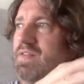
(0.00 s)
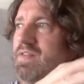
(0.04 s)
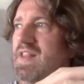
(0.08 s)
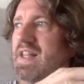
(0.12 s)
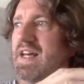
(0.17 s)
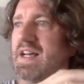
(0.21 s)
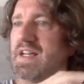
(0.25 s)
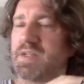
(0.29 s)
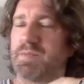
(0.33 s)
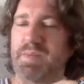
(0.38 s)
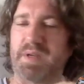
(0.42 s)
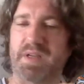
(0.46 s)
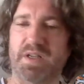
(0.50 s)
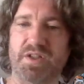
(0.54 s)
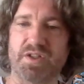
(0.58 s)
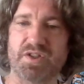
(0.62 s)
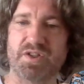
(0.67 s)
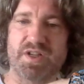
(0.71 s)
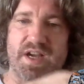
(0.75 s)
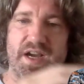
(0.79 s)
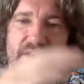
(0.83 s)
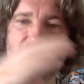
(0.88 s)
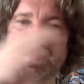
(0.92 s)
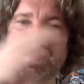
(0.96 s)
You know, whether
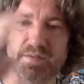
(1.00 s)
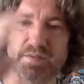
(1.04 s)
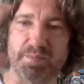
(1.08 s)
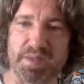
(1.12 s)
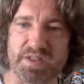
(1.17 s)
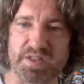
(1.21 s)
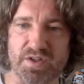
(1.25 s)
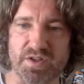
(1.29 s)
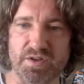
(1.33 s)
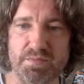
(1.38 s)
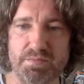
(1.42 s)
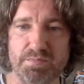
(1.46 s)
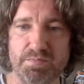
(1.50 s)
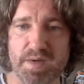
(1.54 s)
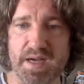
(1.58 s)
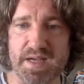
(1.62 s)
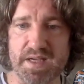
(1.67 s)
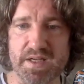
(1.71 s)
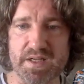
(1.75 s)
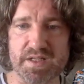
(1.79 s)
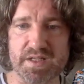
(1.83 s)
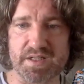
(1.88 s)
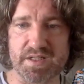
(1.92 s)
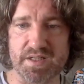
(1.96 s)
that's because you have to be
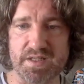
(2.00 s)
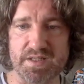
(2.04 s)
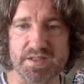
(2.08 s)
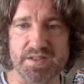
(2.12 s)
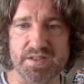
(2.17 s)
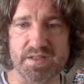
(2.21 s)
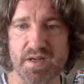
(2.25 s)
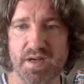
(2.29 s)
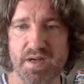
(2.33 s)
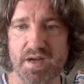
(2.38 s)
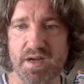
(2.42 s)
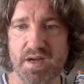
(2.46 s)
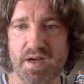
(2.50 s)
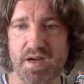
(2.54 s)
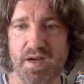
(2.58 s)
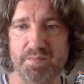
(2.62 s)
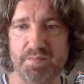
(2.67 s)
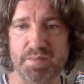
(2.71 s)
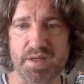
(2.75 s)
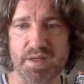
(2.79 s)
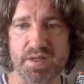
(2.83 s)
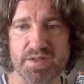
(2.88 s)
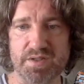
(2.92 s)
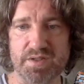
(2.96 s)
done by a
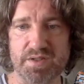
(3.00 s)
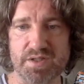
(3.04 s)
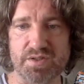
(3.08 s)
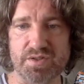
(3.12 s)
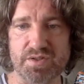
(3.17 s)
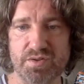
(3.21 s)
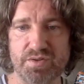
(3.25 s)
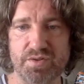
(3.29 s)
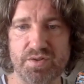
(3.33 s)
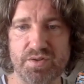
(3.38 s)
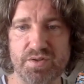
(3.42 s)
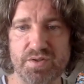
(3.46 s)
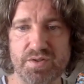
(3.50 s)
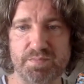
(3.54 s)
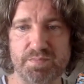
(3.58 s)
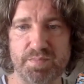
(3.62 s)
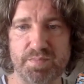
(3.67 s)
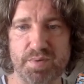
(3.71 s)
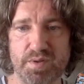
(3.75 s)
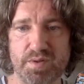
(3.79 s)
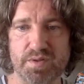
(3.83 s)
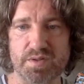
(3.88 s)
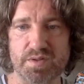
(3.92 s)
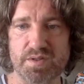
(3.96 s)
certain time because a
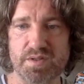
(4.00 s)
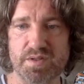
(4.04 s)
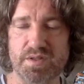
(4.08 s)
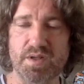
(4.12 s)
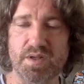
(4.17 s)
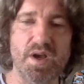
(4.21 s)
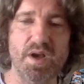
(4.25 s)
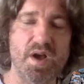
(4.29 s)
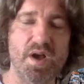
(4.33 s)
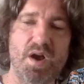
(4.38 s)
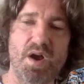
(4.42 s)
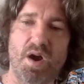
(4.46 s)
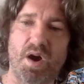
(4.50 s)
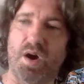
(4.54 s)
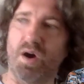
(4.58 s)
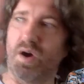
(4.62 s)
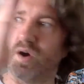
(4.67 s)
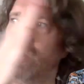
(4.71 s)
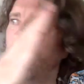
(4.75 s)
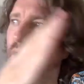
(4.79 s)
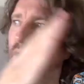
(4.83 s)
tour's booked,